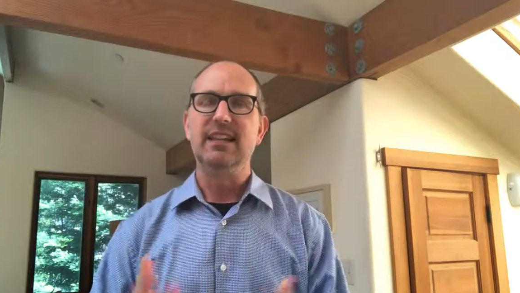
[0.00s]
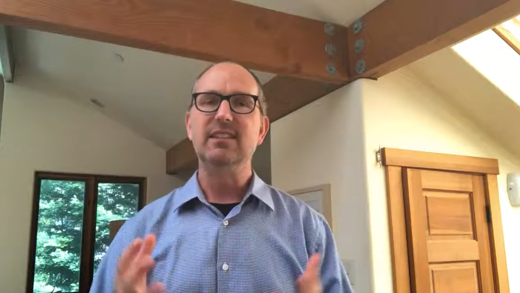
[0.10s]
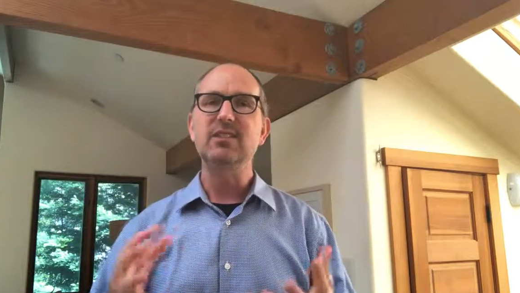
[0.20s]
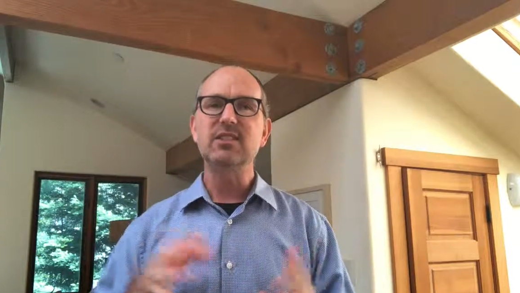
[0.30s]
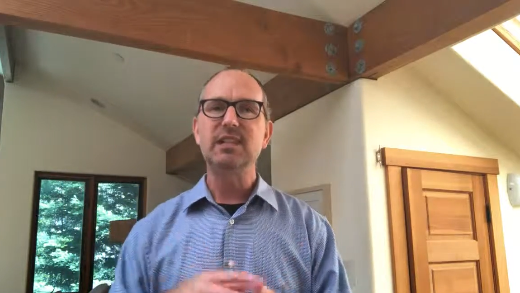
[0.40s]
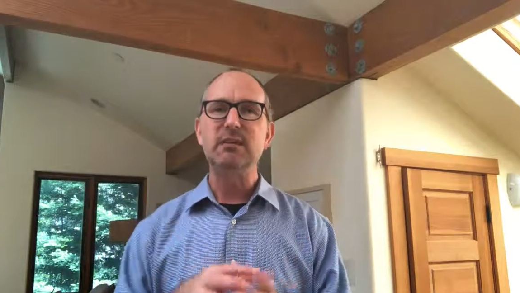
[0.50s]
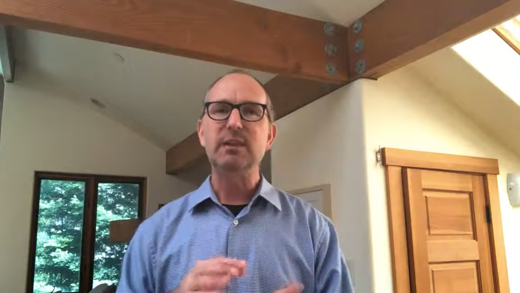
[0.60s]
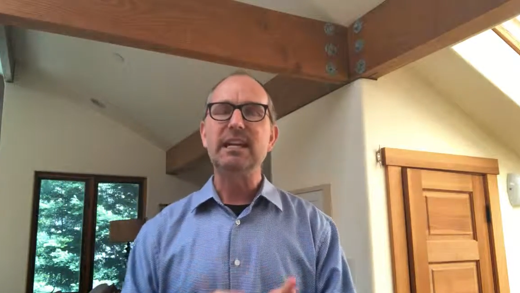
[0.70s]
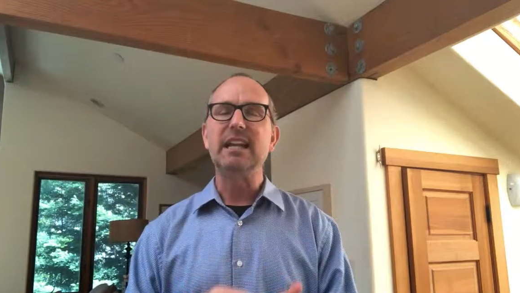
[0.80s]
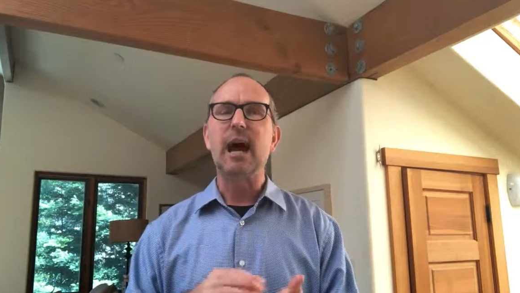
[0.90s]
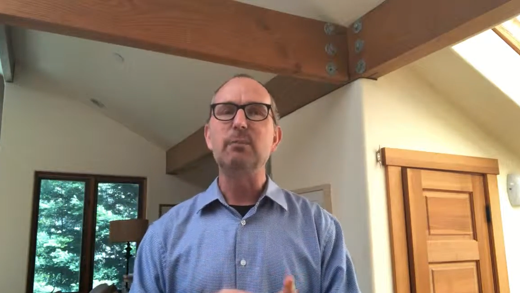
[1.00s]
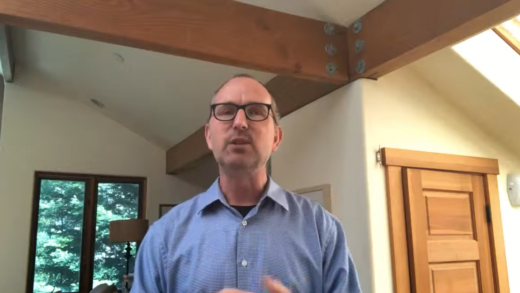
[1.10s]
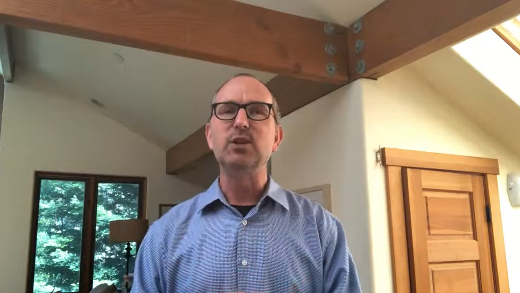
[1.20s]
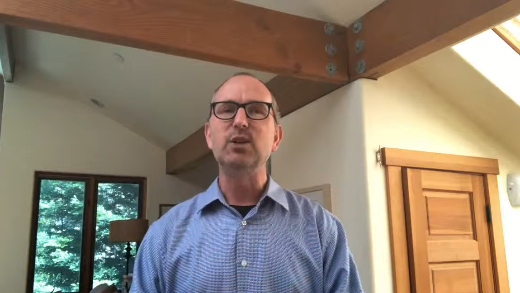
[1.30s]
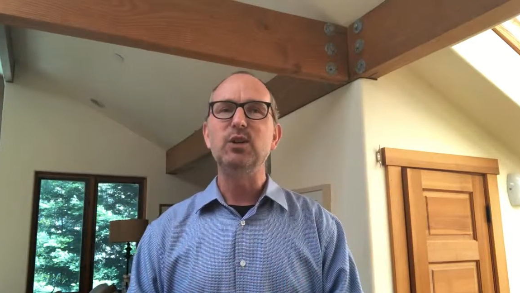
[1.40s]
This is going to be an
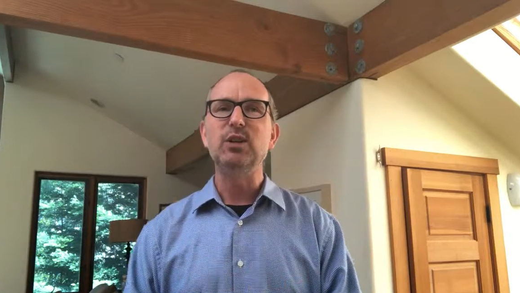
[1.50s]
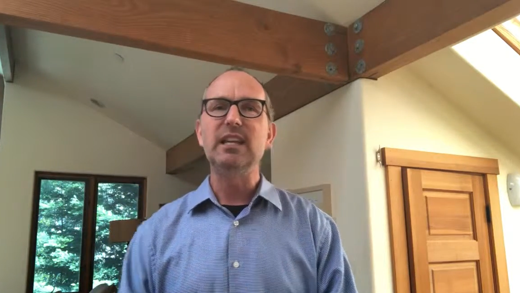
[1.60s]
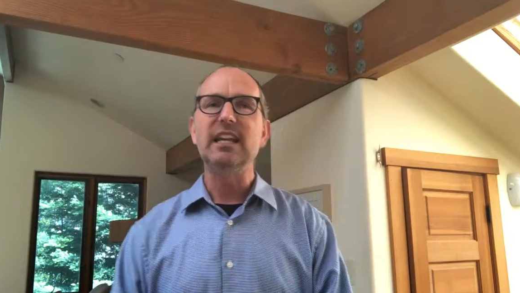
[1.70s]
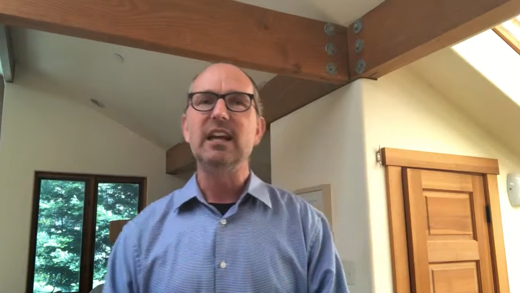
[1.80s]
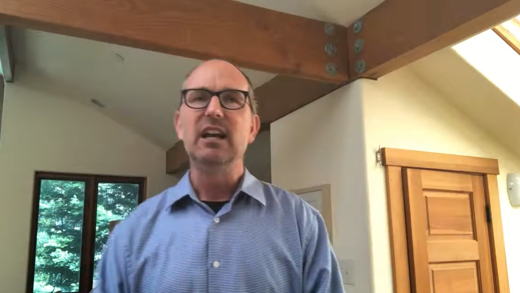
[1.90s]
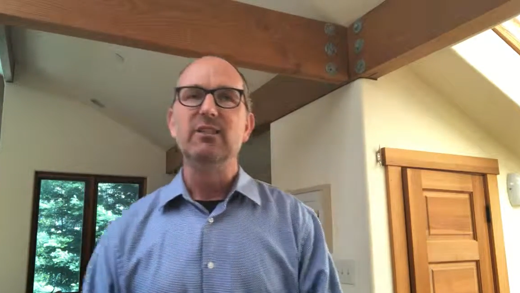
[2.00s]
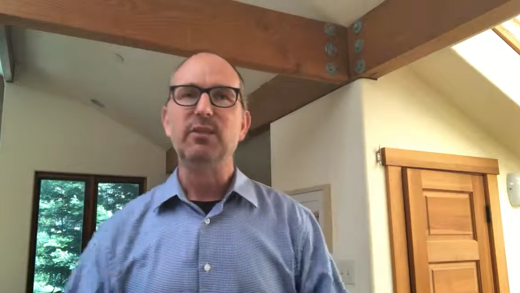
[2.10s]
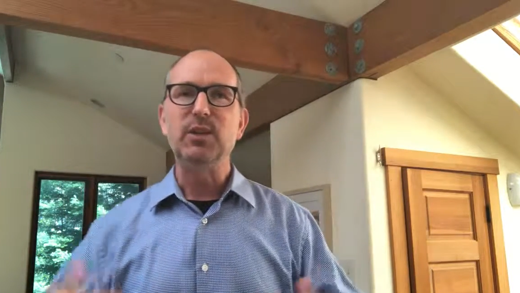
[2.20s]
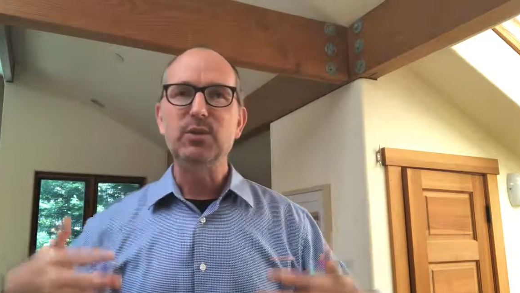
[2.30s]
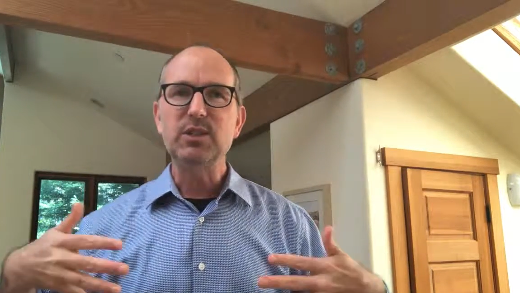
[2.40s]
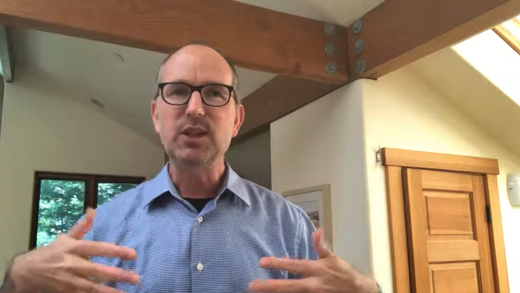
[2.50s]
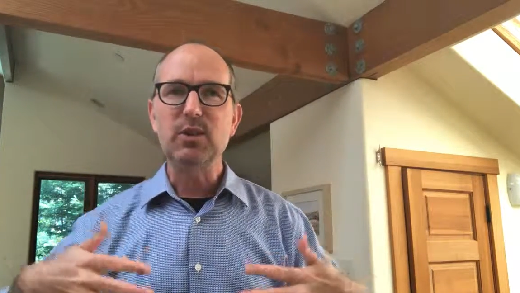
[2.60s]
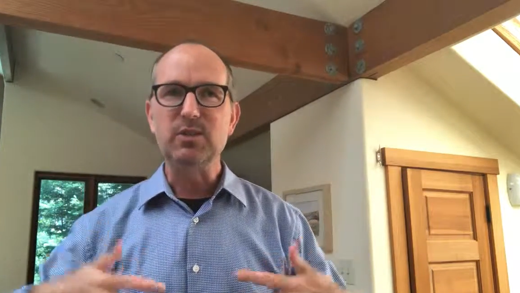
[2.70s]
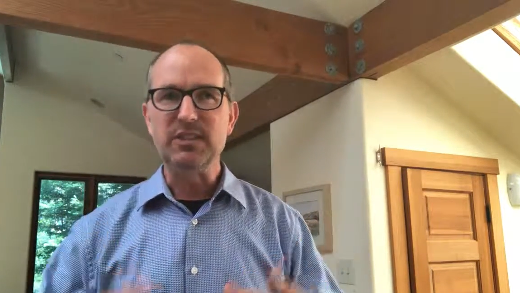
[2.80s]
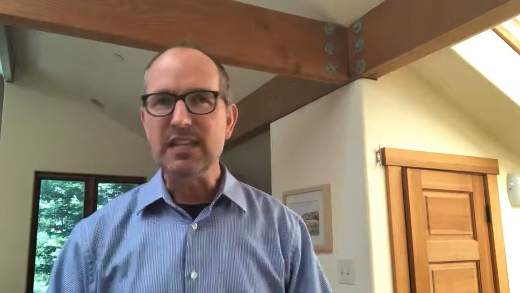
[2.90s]
opportunity for you to
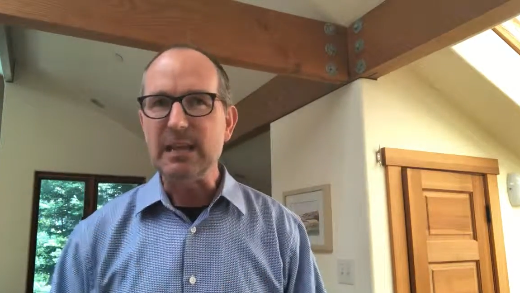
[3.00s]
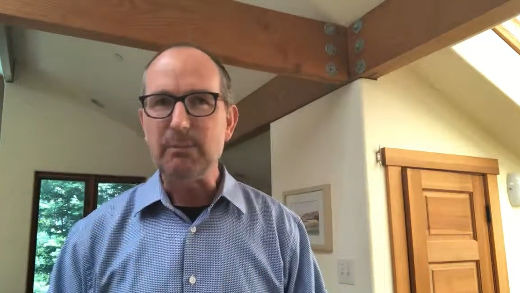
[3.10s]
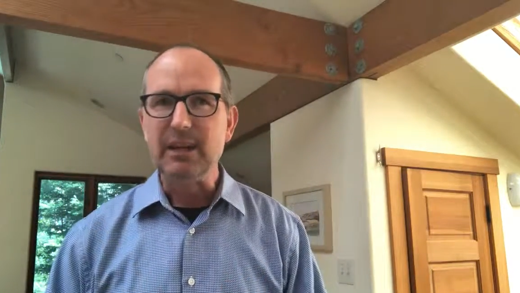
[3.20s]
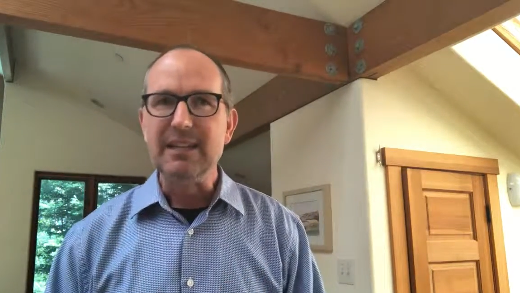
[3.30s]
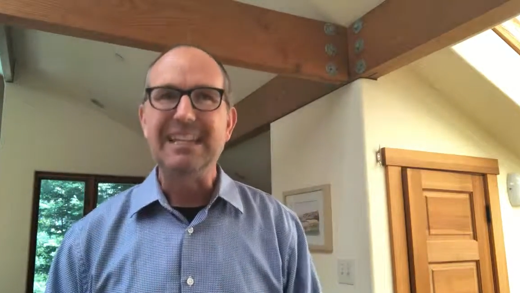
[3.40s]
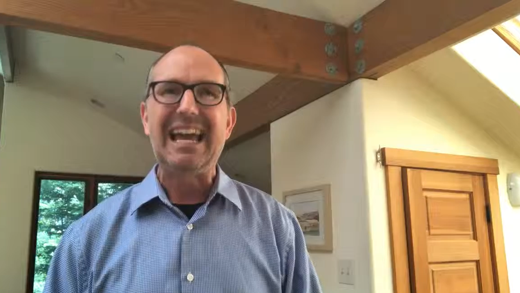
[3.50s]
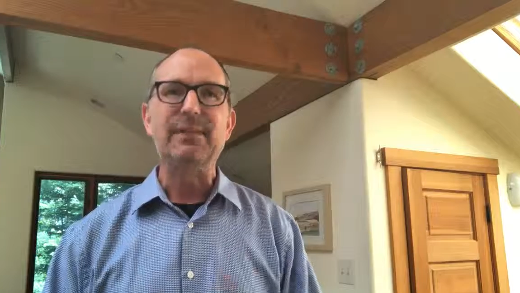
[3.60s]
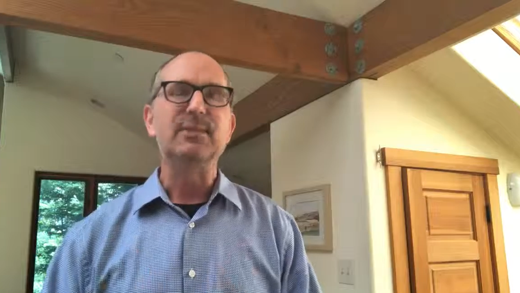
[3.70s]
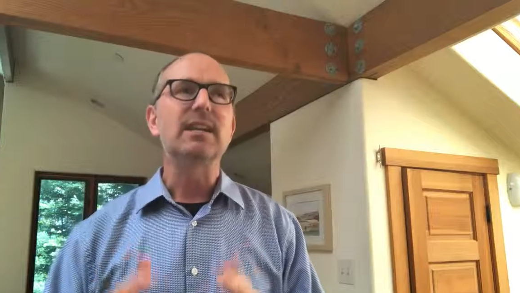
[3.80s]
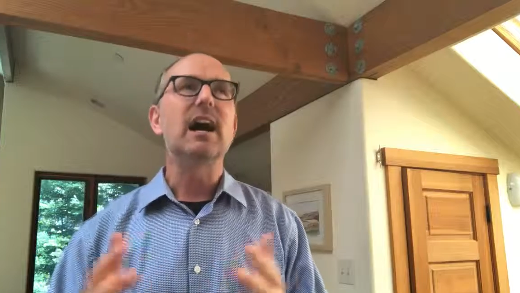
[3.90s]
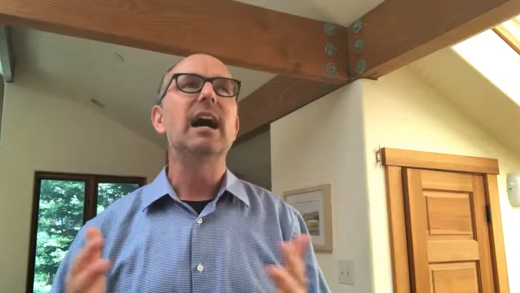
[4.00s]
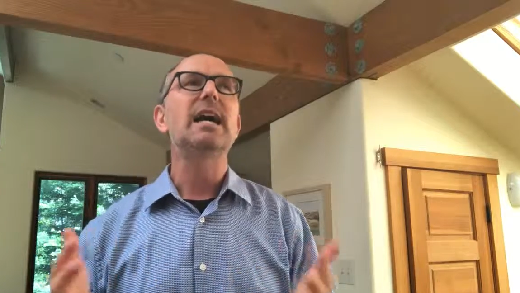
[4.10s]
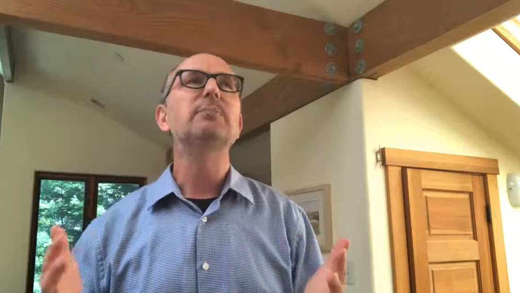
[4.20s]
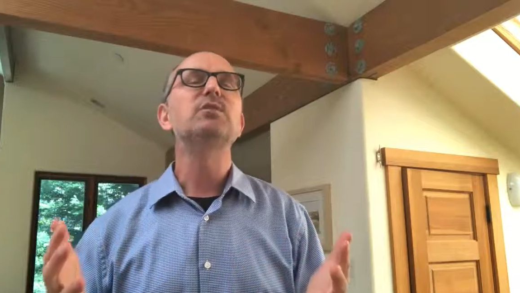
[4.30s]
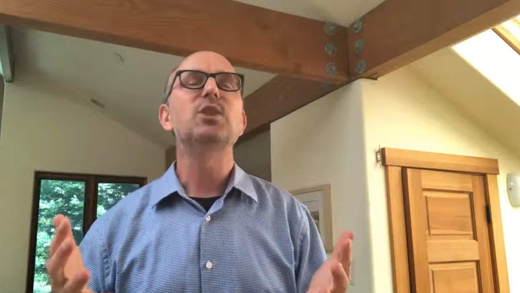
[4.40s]
go deep, to have
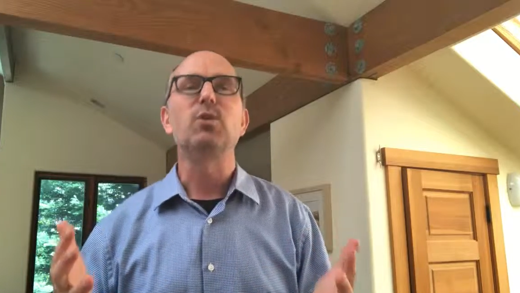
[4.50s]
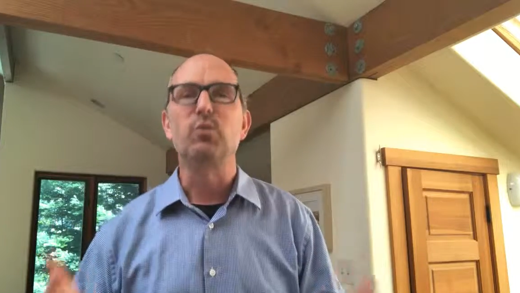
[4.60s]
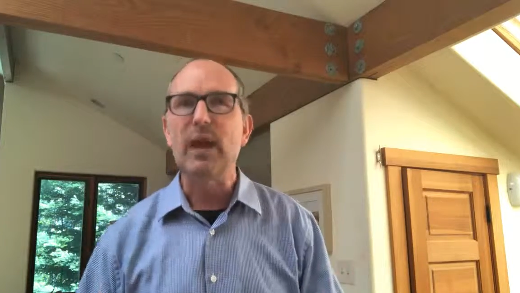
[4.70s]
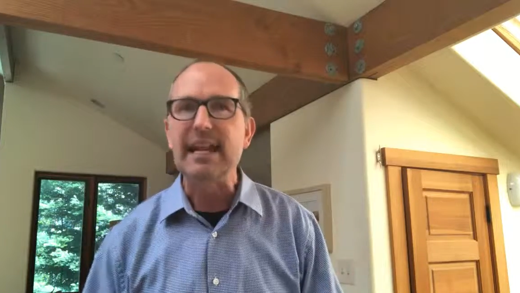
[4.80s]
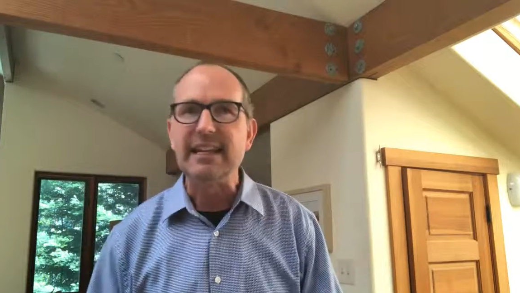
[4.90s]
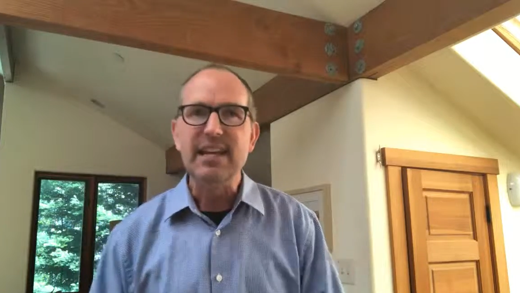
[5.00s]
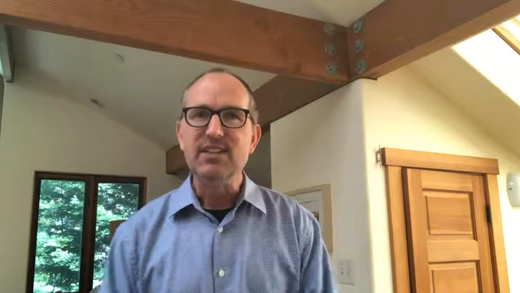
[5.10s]
time to write,